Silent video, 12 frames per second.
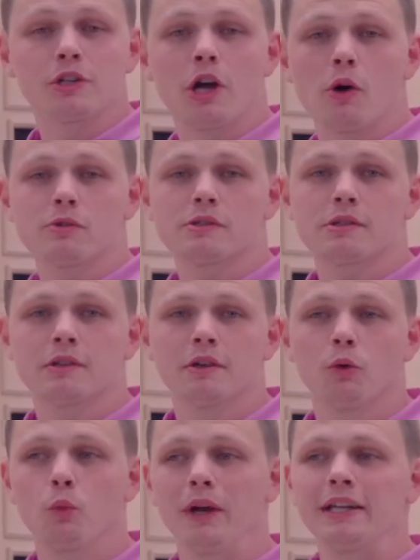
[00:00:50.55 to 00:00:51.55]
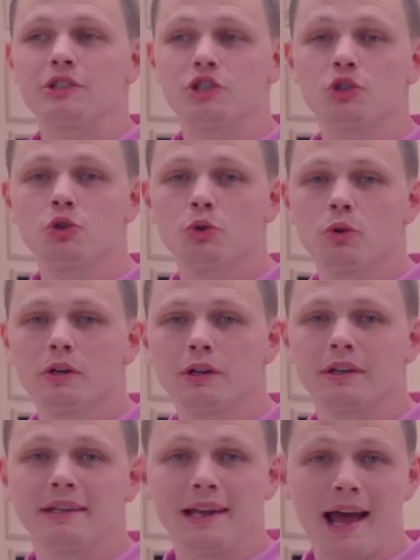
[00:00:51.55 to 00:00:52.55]
and don'ts, we do
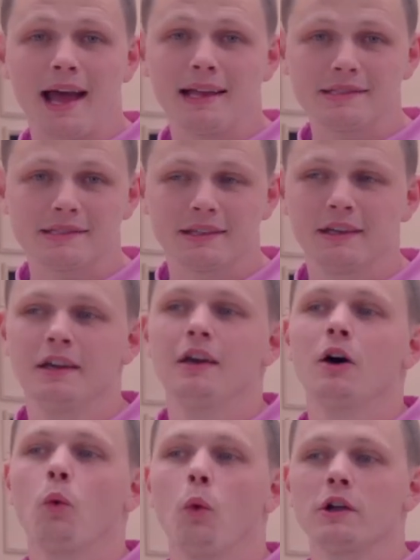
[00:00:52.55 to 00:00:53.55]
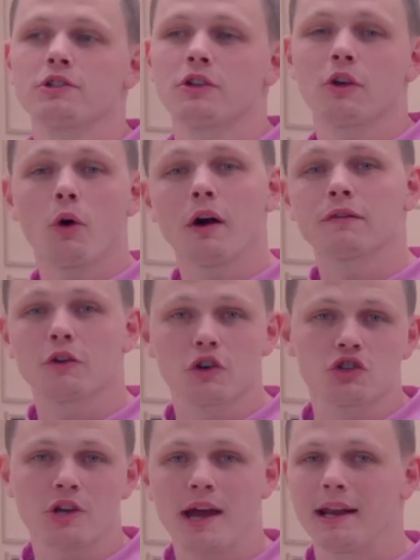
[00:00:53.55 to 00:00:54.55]
not want to throw our
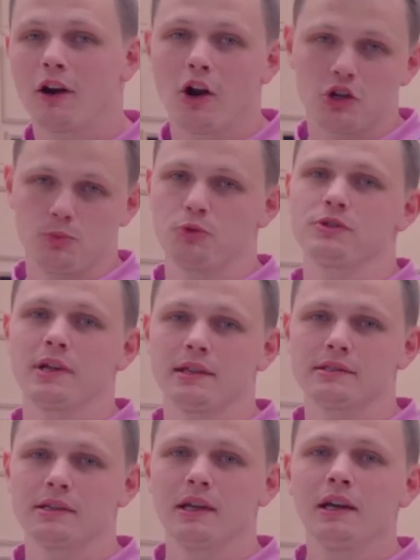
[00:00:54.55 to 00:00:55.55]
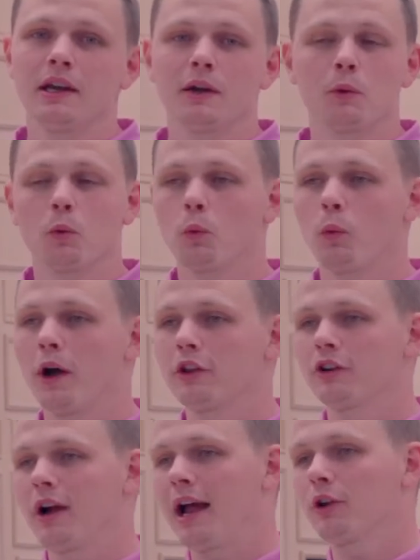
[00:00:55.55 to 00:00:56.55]
first shot at 100%.
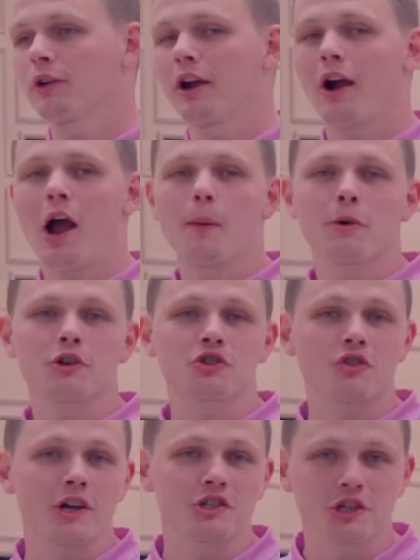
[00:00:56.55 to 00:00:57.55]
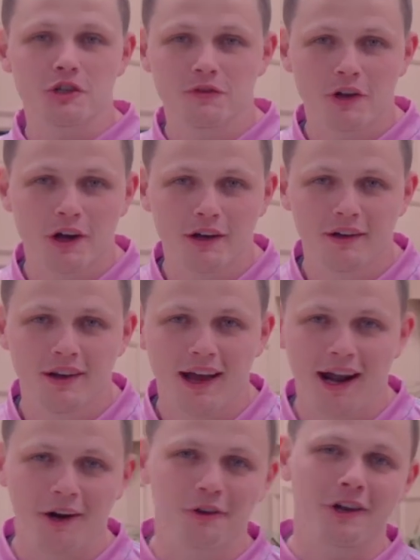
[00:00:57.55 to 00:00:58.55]
I don't care how much stretching you've done,
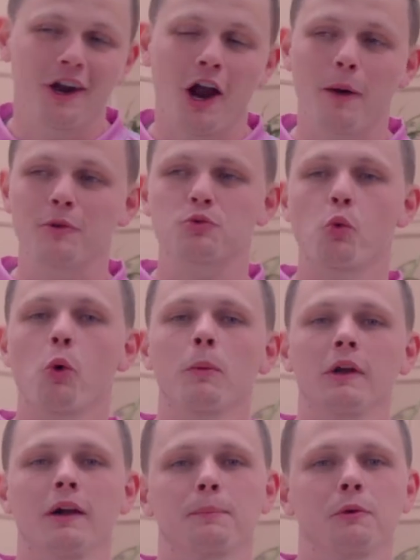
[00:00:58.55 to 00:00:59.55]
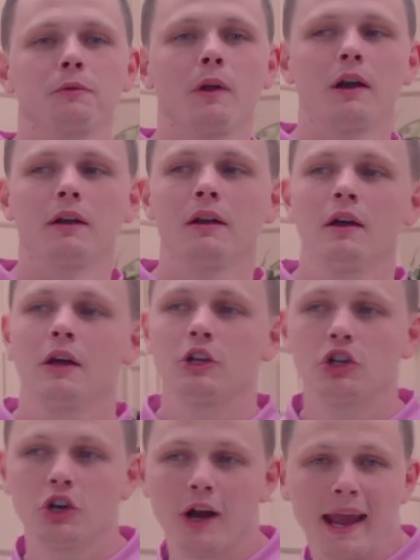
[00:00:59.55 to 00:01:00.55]
I don't care how much warming up you've done,
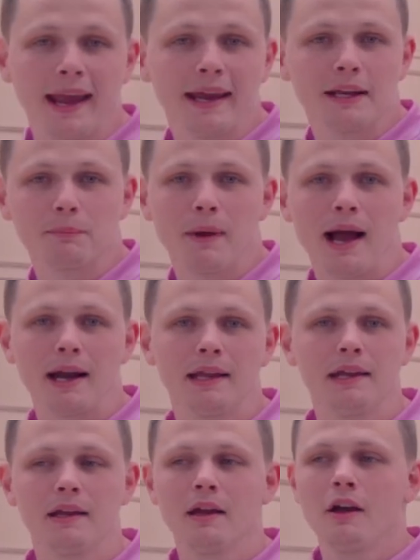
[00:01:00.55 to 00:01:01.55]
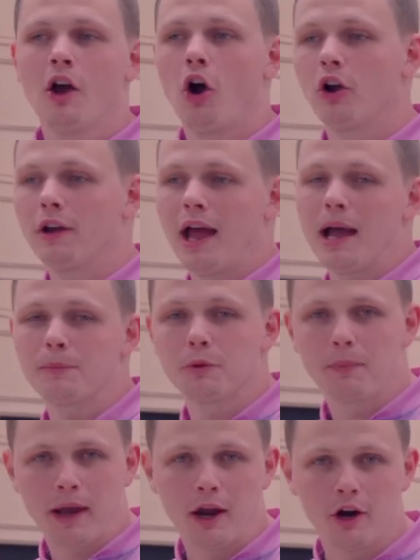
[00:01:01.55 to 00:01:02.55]
your hand and body are not
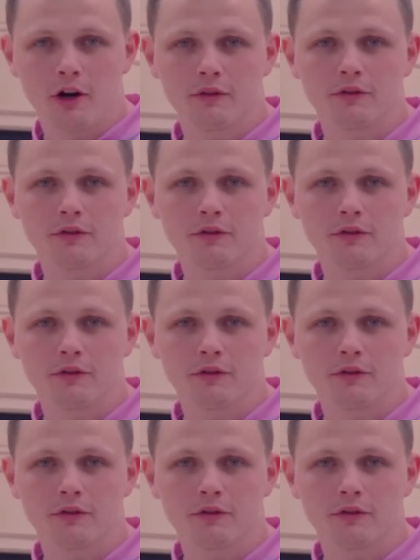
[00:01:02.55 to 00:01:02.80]
prepared